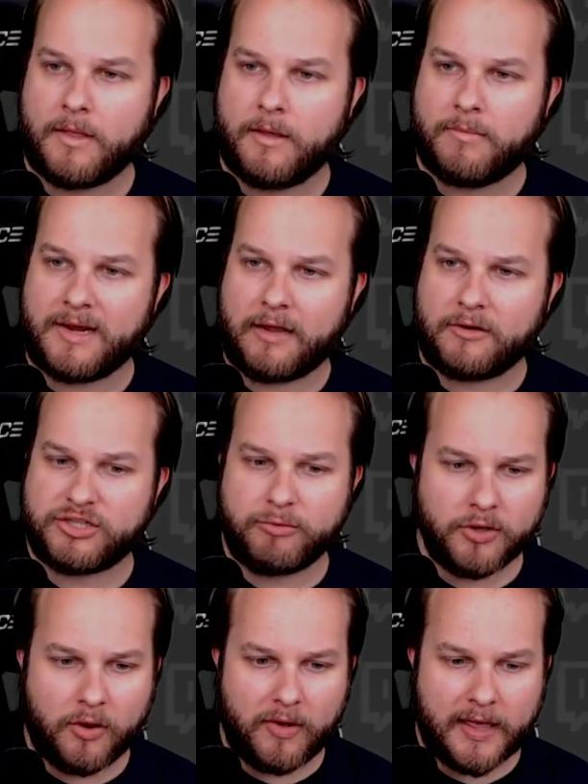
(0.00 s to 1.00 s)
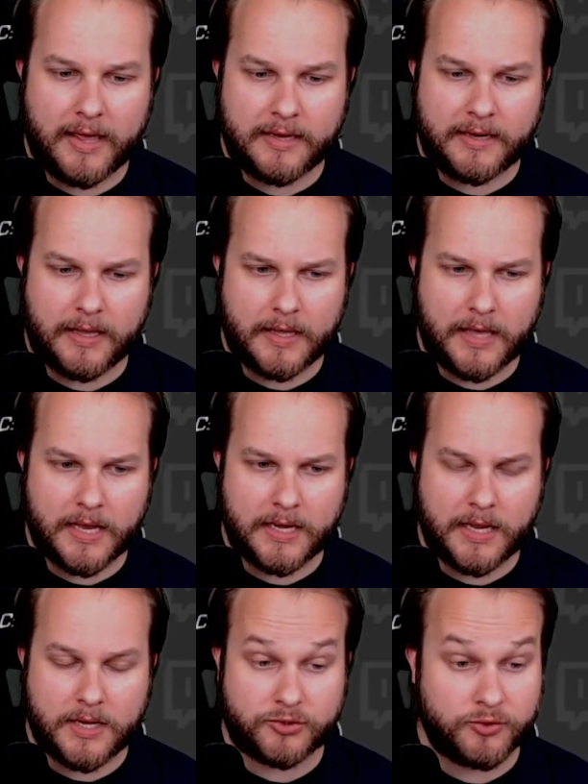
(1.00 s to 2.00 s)
But now, chat, we can go ahead and get
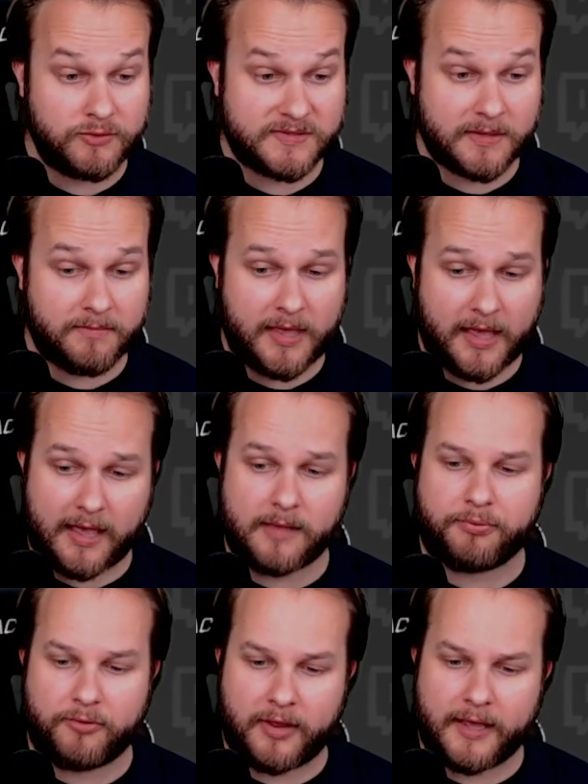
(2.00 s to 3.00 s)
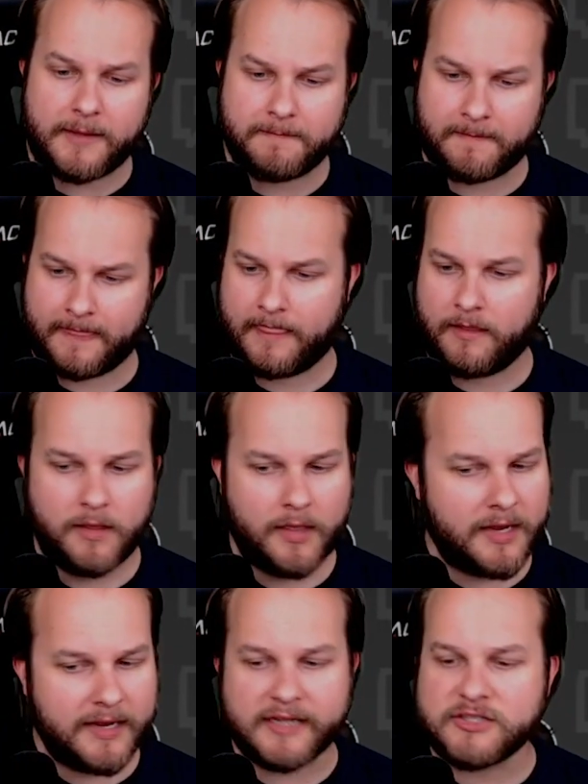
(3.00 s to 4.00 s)
into some gameplay.
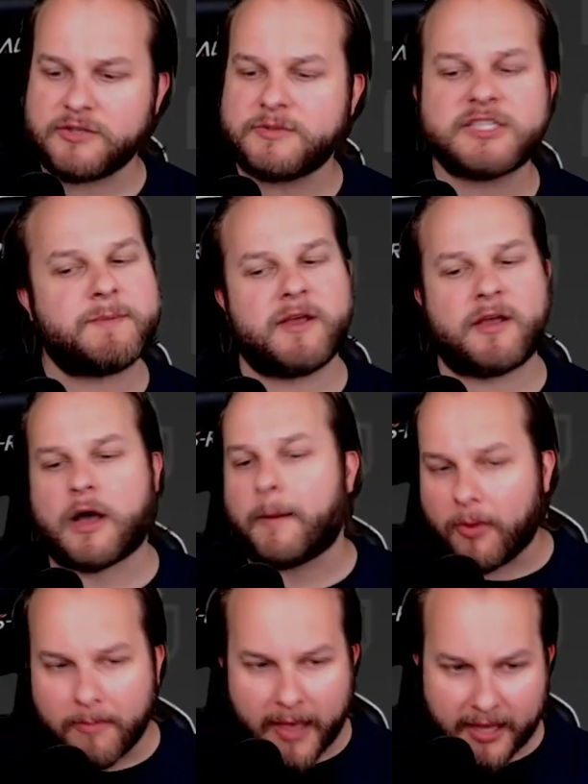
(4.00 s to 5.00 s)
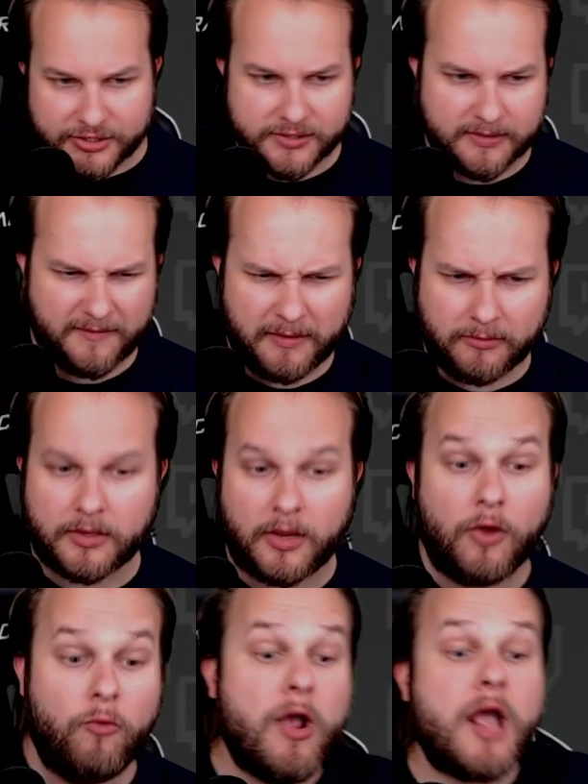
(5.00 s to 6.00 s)
And again, it'll just be a couple matches. I think we'll go,
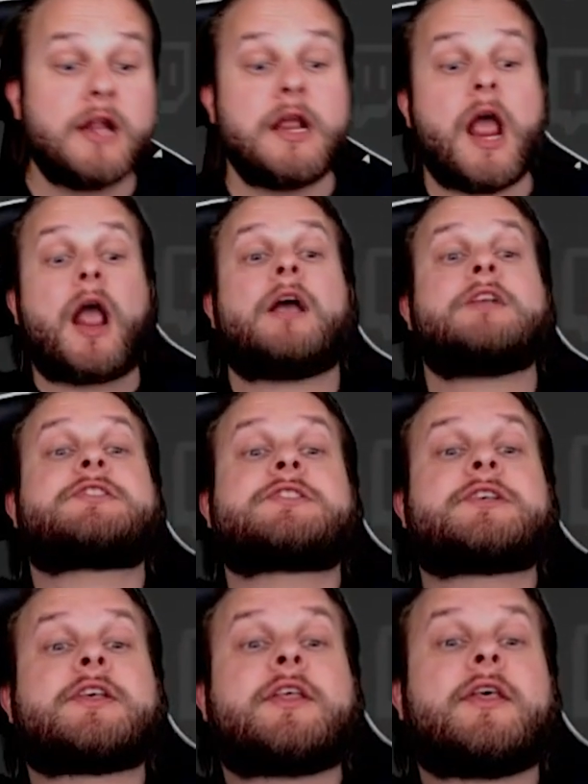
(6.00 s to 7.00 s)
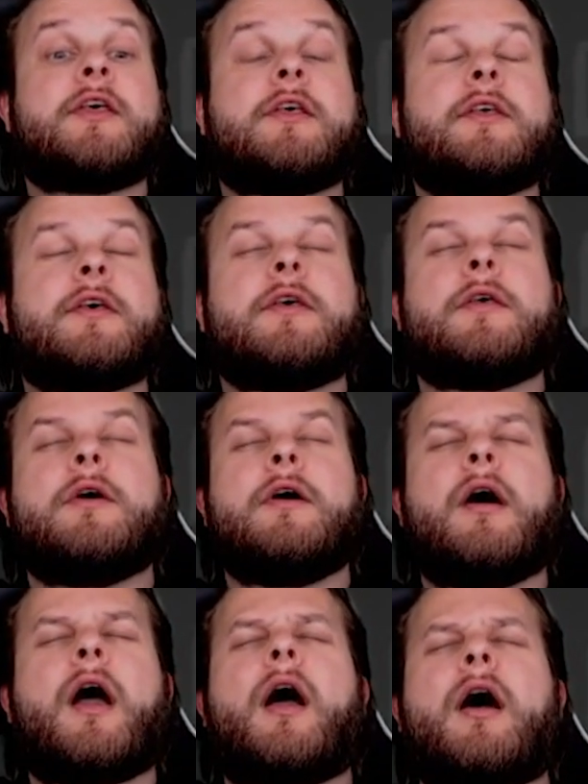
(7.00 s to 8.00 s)
witness!
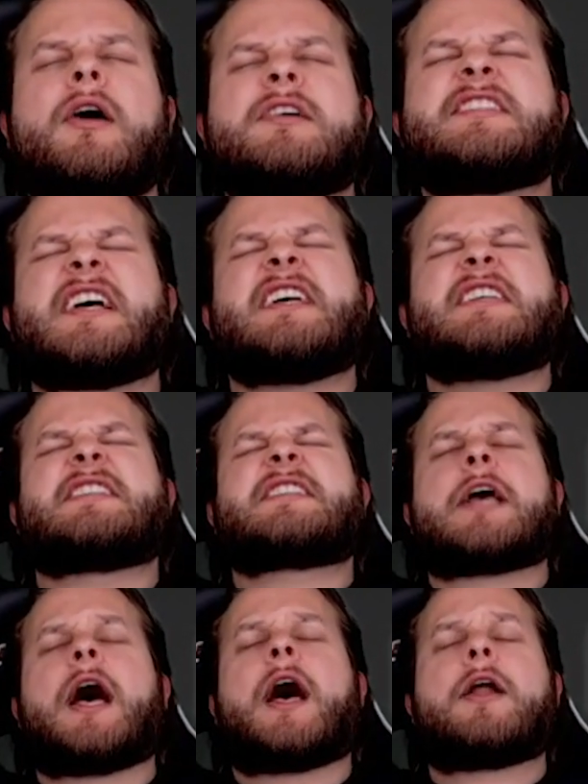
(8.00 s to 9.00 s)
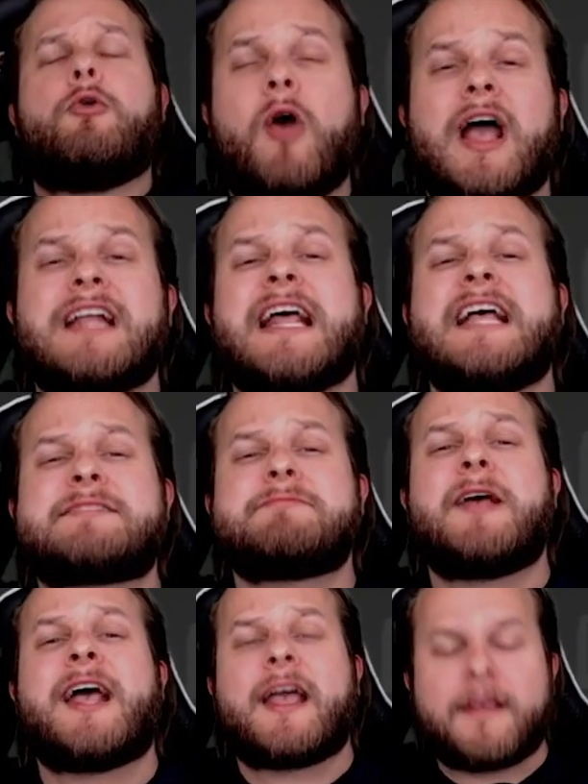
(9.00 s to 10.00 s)
Oh, Jesus! Witness
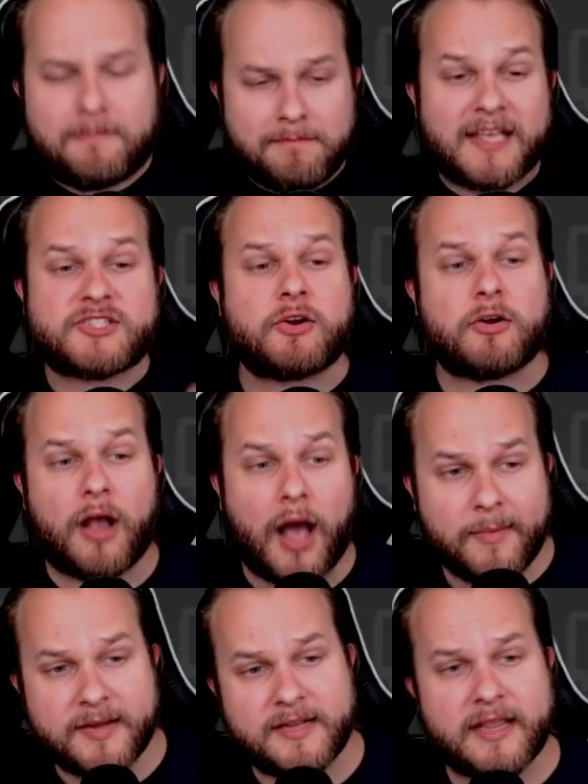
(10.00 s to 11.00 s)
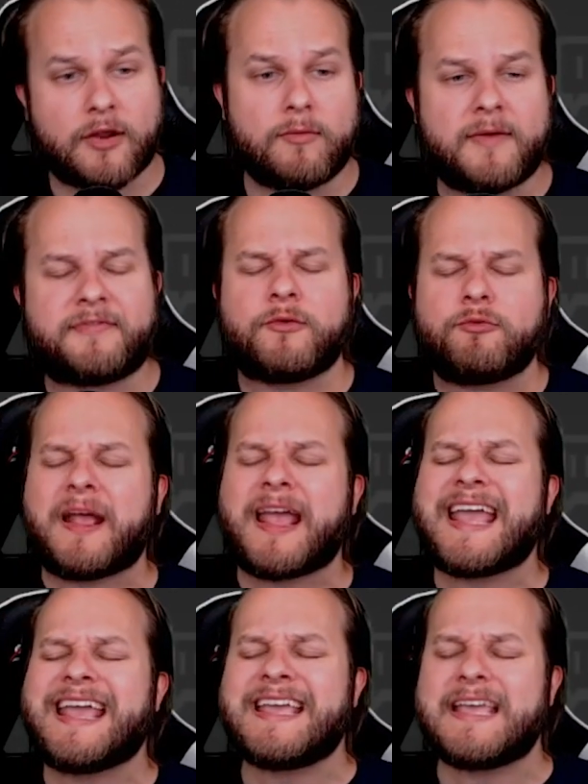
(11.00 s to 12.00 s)
me! Mr. Homendinger with the rain.